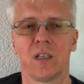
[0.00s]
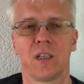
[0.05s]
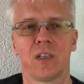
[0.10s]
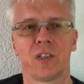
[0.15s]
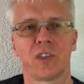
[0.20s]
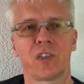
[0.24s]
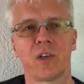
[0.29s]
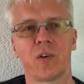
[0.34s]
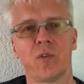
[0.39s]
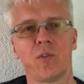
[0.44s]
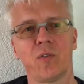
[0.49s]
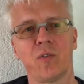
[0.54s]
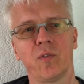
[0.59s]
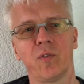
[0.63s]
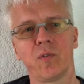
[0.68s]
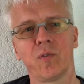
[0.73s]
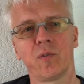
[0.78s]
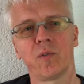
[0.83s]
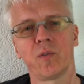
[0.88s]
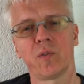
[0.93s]
So
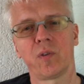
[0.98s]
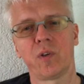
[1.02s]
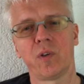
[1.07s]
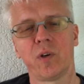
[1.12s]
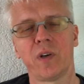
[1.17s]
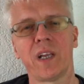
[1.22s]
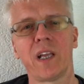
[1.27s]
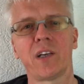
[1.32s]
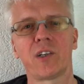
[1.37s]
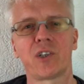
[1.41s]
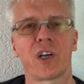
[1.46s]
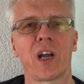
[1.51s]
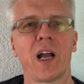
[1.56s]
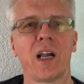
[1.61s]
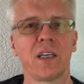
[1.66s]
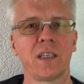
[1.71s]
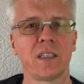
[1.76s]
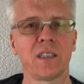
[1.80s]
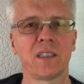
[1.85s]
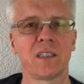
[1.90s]
your inner
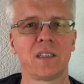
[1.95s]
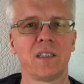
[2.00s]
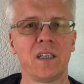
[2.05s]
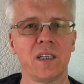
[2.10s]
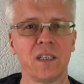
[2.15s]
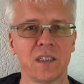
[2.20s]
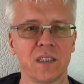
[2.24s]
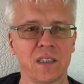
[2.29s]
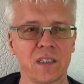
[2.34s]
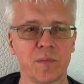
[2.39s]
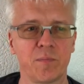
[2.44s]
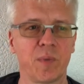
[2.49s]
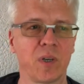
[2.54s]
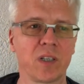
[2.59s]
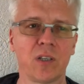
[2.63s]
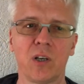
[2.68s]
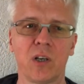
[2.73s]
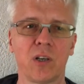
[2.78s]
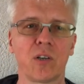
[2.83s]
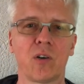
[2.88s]
child is this, but
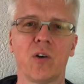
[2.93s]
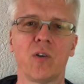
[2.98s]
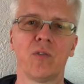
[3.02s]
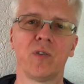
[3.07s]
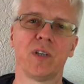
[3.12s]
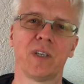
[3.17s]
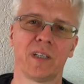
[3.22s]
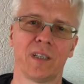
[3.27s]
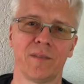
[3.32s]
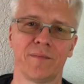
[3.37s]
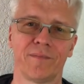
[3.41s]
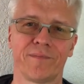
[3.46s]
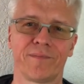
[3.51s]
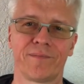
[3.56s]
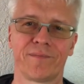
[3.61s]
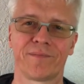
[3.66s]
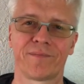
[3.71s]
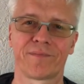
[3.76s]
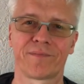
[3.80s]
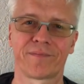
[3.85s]
not only.
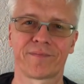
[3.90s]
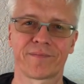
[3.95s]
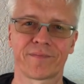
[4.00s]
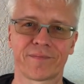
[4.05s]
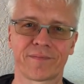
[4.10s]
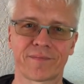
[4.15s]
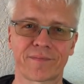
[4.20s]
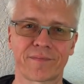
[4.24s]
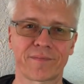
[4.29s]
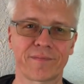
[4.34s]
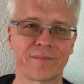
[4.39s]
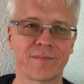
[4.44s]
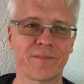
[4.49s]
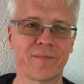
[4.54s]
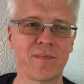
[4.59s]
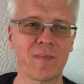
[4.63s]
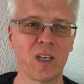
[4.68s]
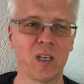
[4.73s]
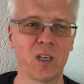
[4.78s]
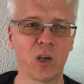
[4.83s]

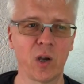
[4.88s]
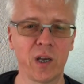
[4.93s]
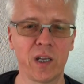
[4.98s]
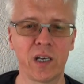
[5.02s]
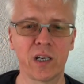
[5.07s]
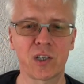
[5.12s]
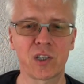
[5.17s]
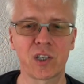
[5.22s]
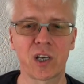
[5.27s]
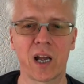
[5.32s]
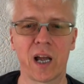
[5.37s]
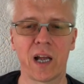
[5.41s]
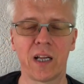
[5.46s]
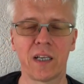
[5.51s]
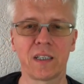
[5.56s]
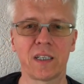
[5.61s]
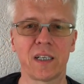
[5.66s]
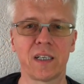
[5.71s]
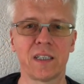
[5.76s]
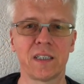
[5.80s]
Your inner
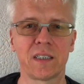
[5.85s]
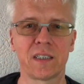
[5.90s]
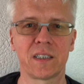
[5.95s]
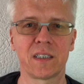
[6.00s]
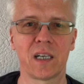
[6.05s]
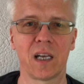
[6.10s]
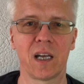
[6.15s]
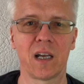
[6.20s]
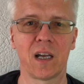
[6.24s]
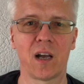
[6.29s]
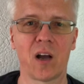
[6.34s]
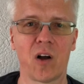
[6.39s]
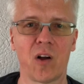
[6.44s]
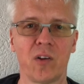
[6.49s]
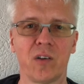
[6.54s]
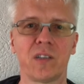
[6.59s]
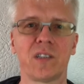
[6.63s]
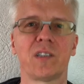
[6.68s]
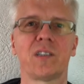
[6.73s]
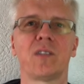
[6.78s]
child is
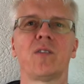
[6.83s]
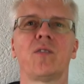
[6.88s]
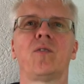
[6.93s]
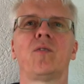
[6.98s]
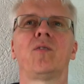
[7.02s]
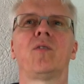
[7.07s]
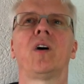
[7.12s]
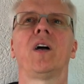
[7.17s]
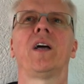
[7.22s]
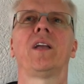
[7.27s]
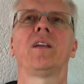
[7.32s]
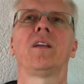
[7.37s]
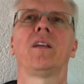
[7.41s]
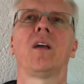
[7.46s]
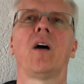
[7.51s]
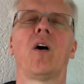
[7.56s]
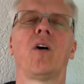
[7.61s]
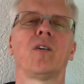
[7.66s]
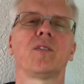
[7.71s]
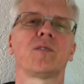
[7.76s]
also an
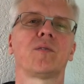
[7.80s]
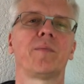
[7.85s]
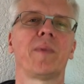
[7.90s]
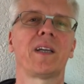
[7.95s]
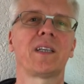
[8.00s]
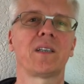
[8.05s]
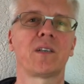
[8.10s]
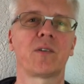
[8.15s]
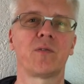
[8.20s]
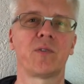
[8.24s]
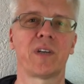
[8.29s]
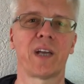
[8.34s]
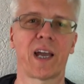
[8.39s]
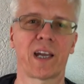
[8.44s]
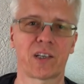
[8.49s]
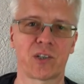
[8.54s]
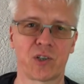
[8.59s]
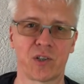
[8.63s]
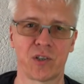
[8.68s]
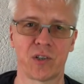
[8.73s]
automatic
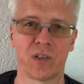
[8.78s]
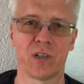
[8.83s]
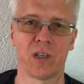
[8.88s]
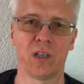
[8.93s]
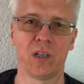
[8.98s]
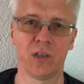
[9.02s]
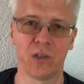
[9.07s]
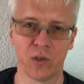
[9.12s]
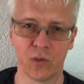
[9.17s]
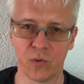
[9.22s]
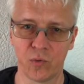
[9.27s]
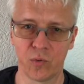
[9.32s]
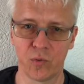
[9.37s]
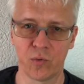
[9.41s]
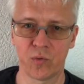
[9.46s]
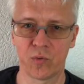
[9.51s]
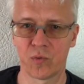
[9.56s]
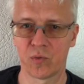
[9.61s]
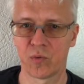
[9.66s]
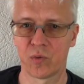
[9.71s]
reaction in you,
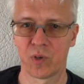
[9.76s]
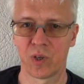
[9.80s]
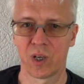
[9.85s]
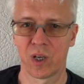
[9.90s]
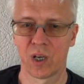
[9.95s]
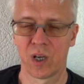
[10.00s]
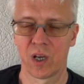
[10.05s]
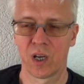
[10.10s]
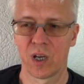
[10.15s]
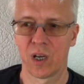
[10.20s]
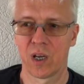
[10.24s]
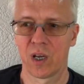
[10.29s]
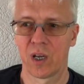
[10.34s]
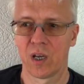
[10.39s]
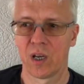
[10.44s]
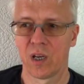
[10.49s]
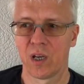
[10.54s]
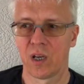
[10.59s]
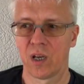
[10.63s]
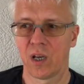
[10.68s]

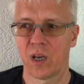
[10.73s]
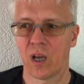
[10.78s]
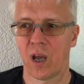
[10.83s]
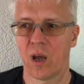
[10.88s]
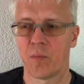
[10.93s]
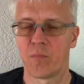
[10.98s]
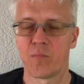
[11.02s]
a